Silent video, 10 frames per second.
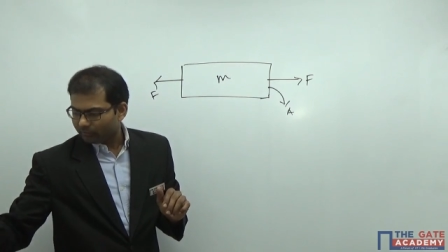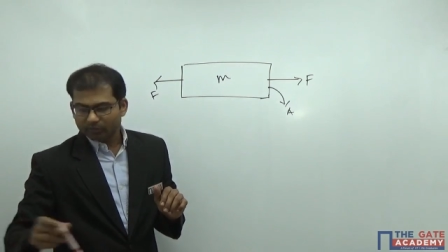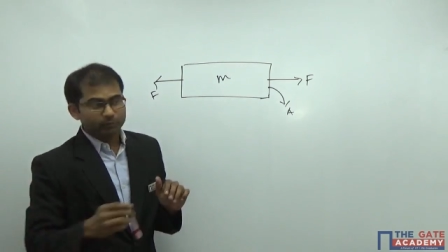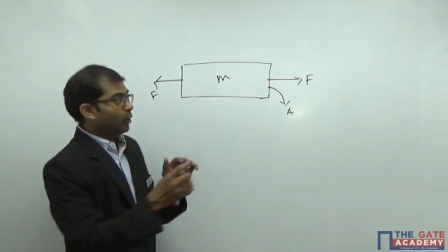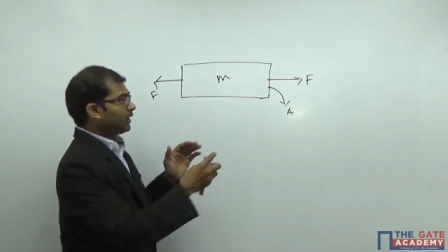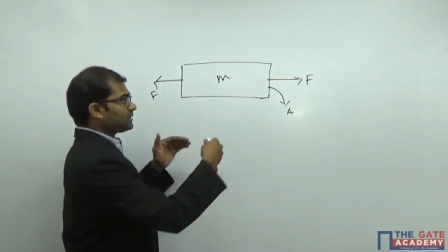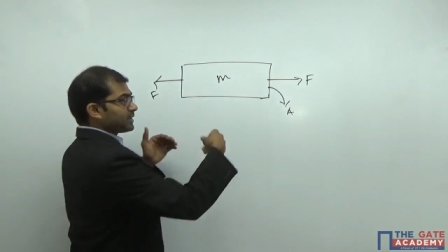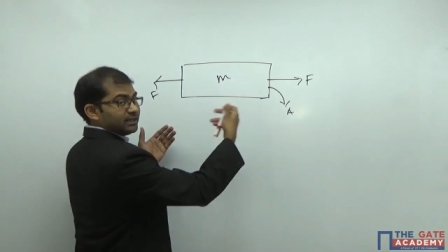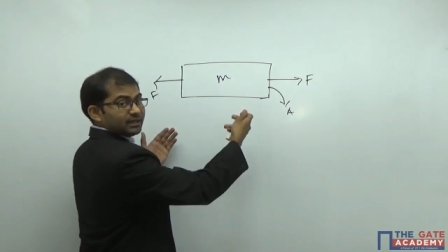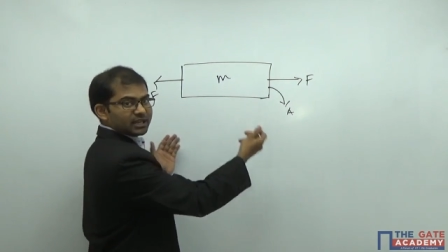when the body is
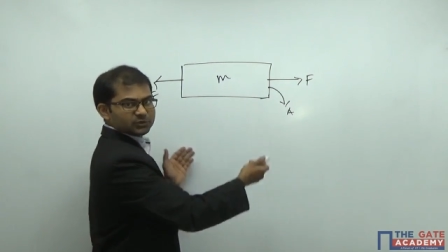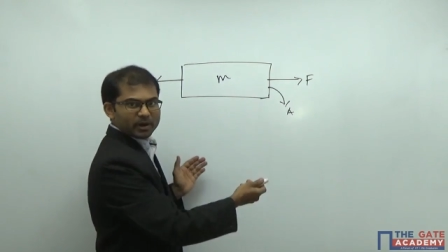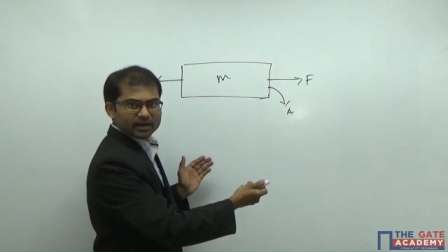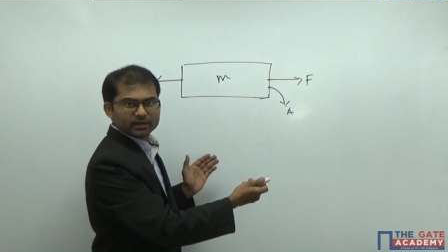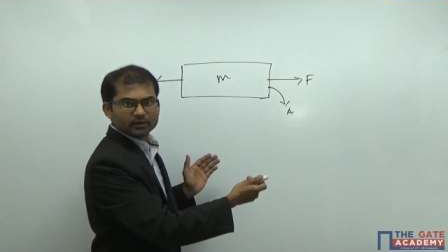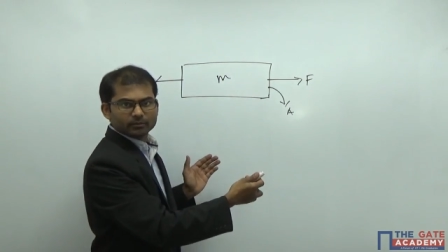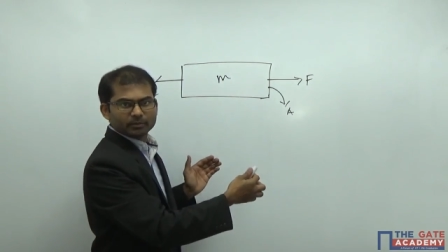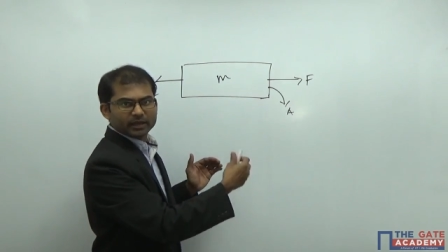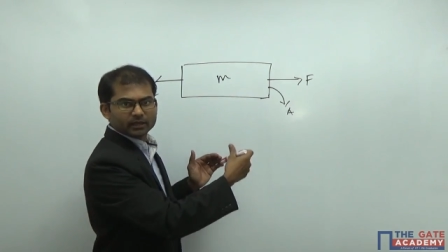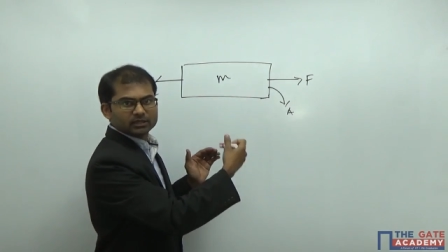getting expanded
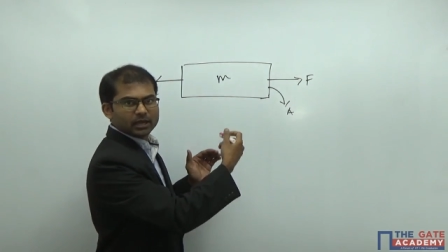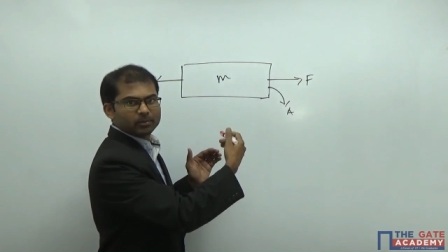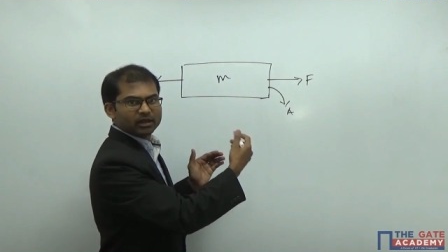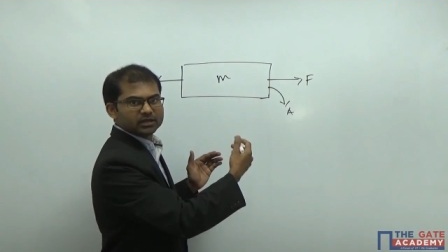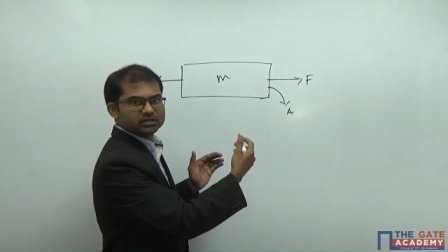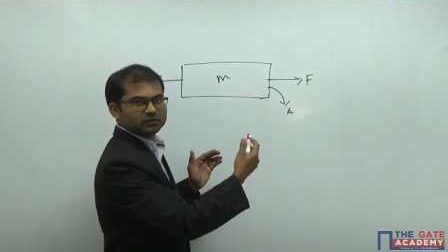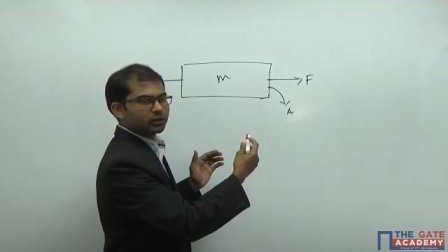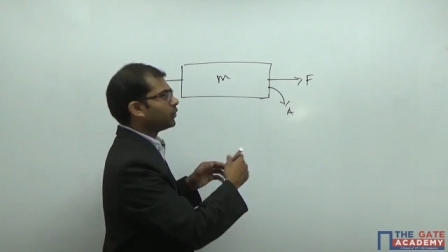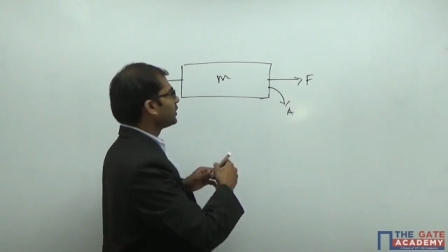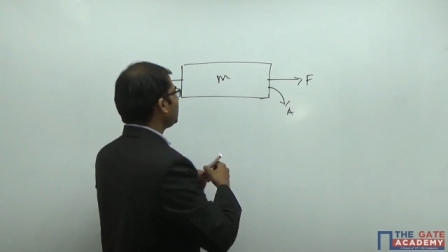by the application of the load